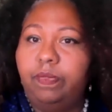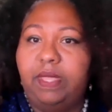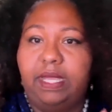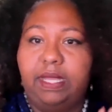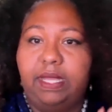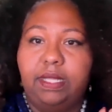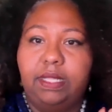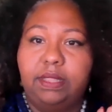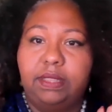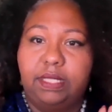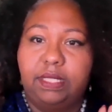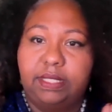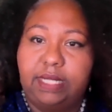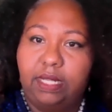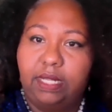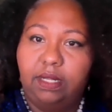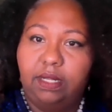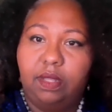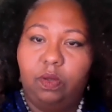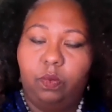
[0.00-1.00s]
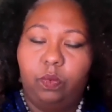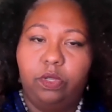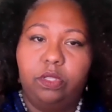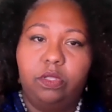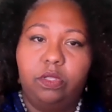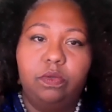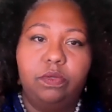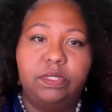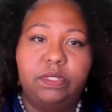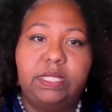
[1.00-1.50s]
that the data that we're
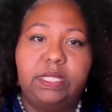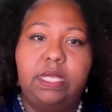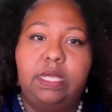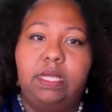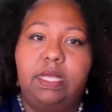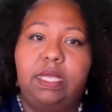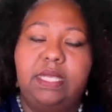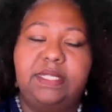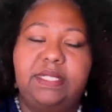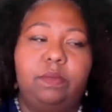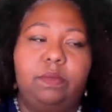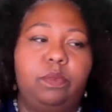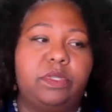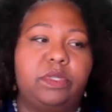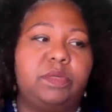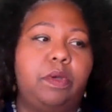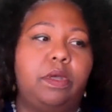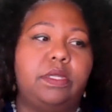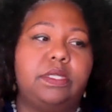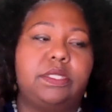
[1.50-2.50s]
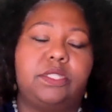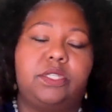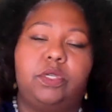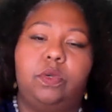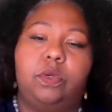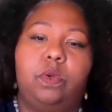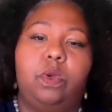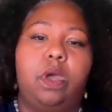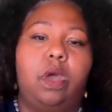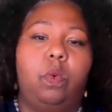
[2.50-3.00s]
using is in response
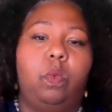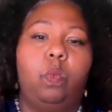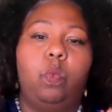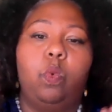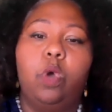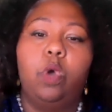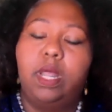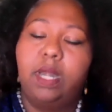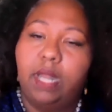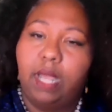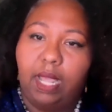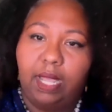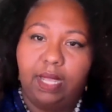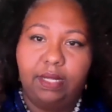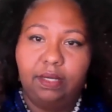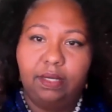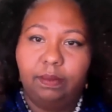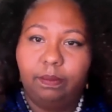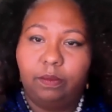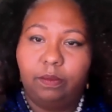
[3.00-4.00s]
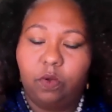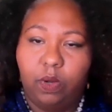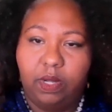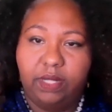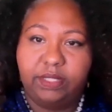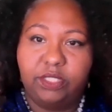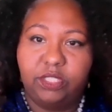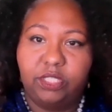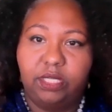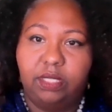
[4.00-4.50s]
to a one item
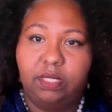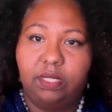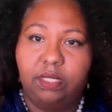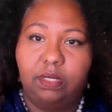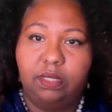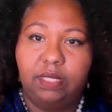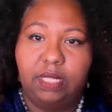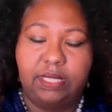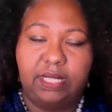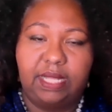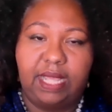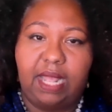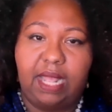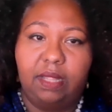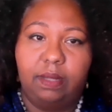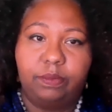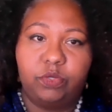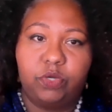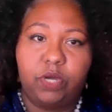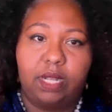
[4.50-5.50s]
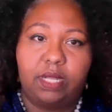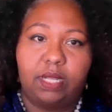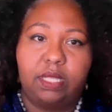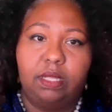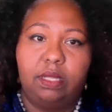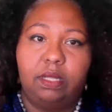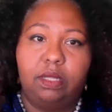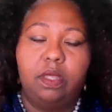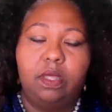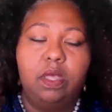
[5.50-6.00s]
question that the Gallup
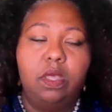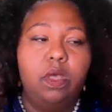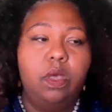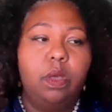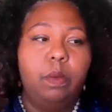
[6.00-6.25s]
tracking